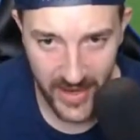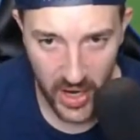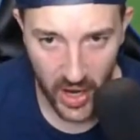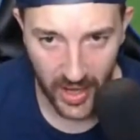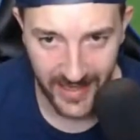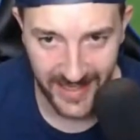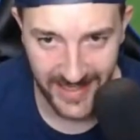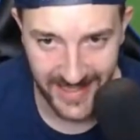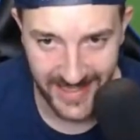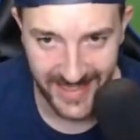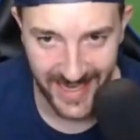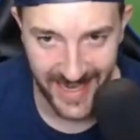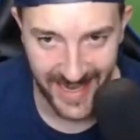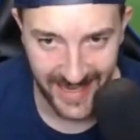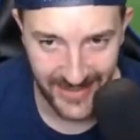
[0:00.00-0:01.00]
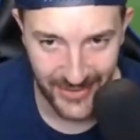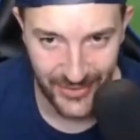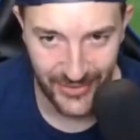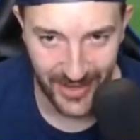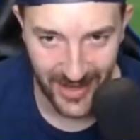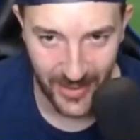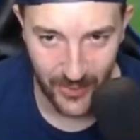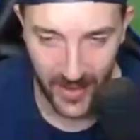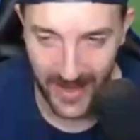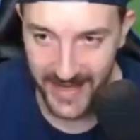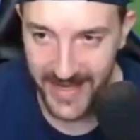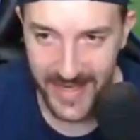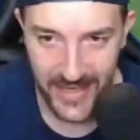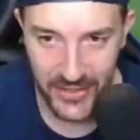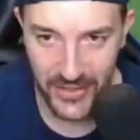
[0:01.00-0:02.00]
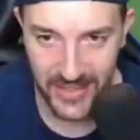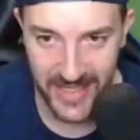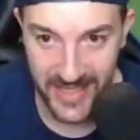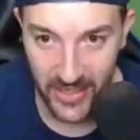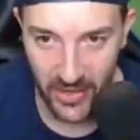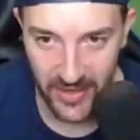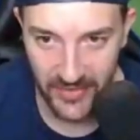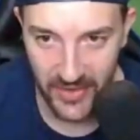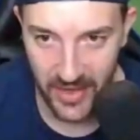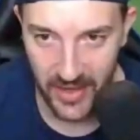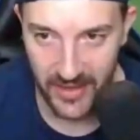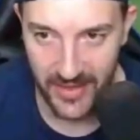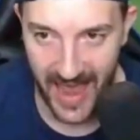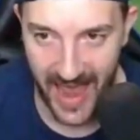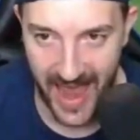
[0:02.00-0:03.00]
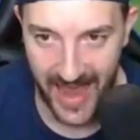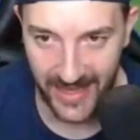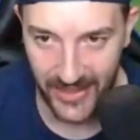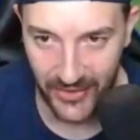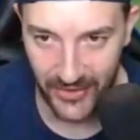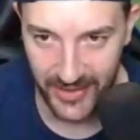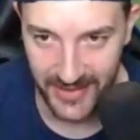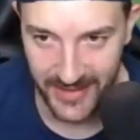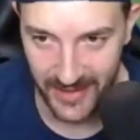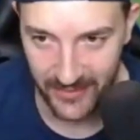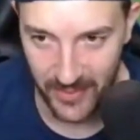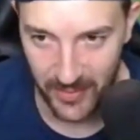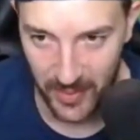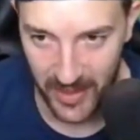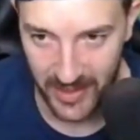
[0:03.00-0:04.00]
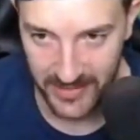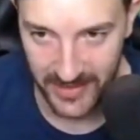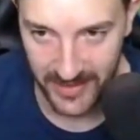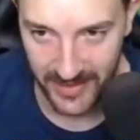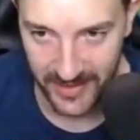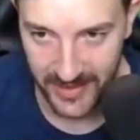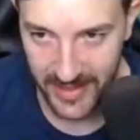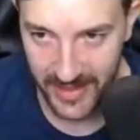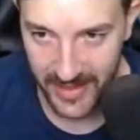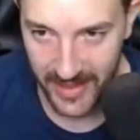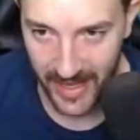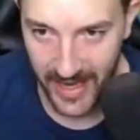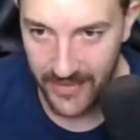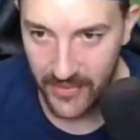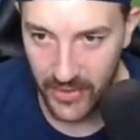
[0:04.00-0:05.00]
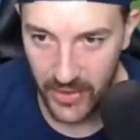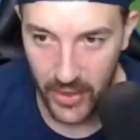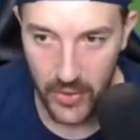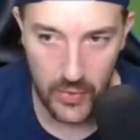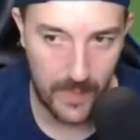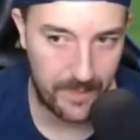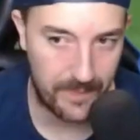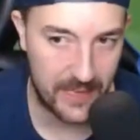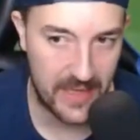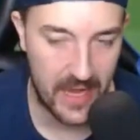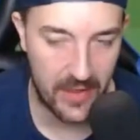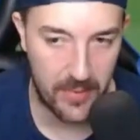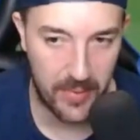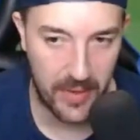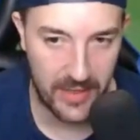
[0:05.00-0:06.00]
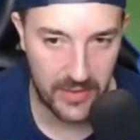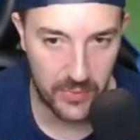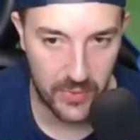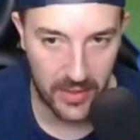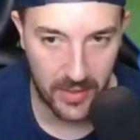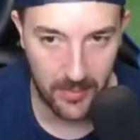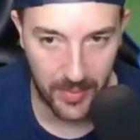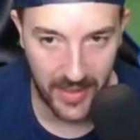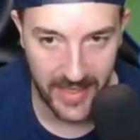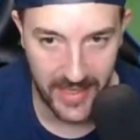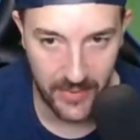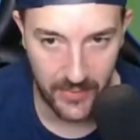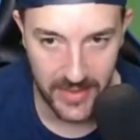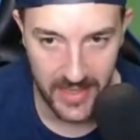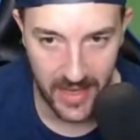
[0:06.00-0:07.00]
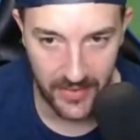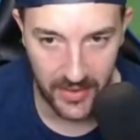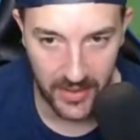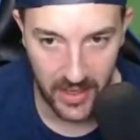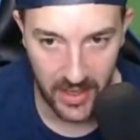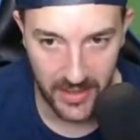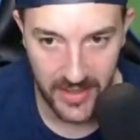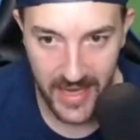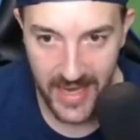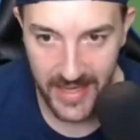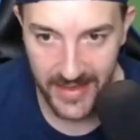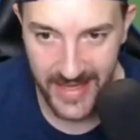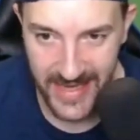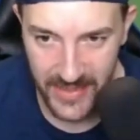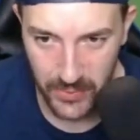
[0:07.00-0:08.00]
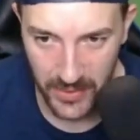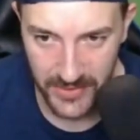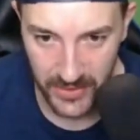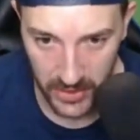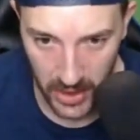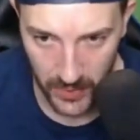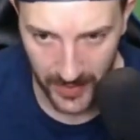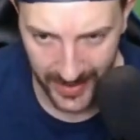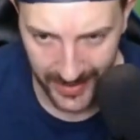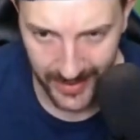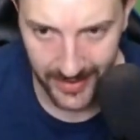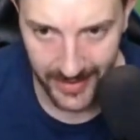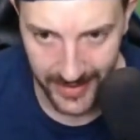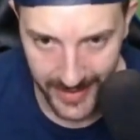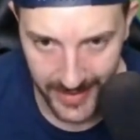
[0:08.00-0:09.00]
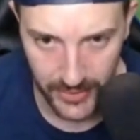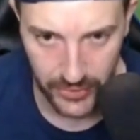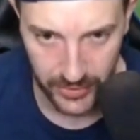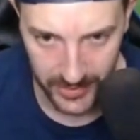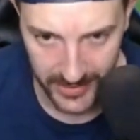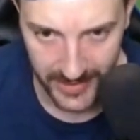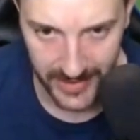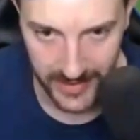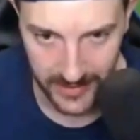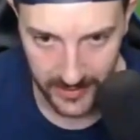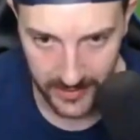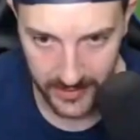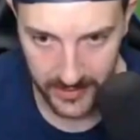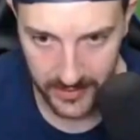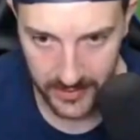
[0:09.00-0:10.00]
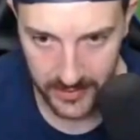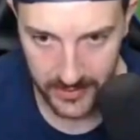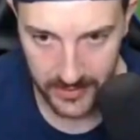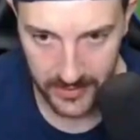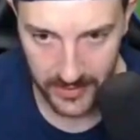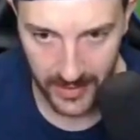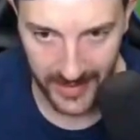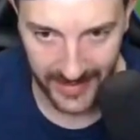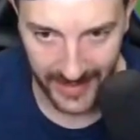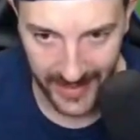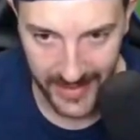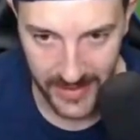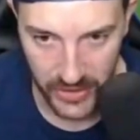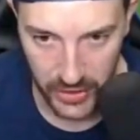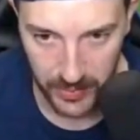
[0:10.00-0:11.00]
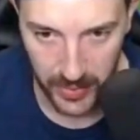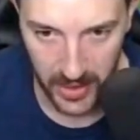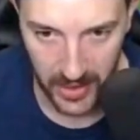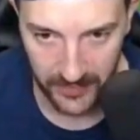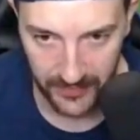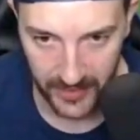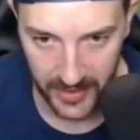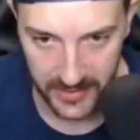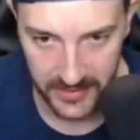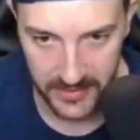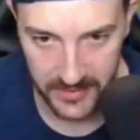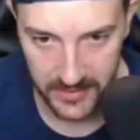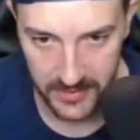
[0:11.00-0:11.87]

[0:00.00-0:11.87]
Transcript: I can see it straight away. Just the kind of the accuracy of the passing. Even though the other passes were completing with the other card, these ones are going literally like inch perfect.